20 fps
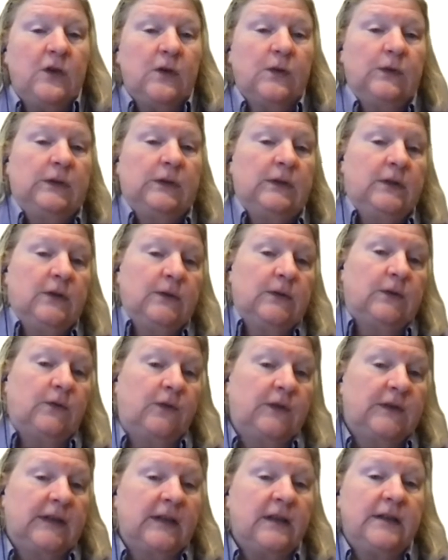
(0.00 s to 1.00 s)
those
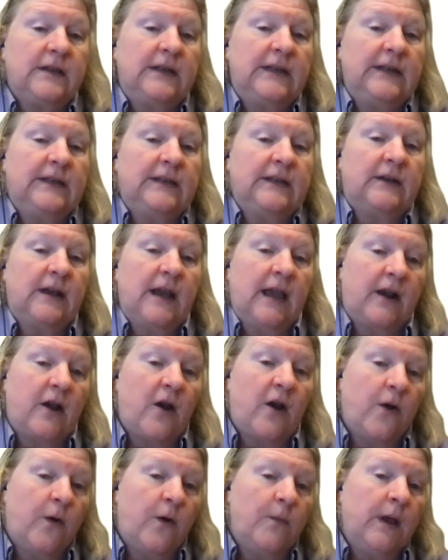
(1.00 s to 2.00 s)
facilities at
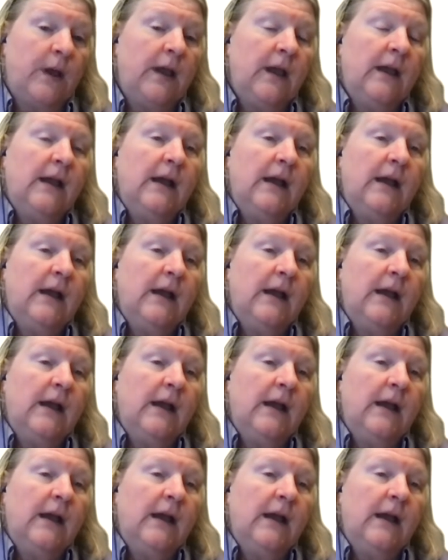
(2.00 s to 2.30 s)
home.